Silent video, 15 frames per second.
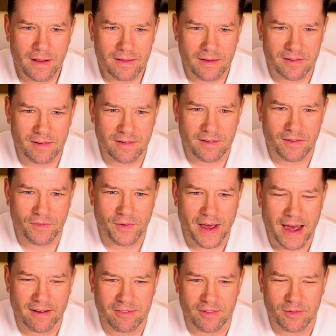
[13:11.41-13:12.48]
This is the
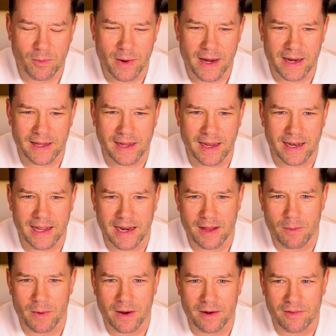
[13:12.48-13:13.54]
fastest way to get
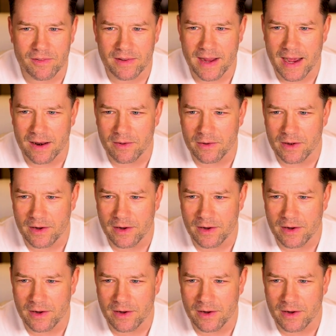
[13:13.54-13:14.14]
anywhere in Seattle.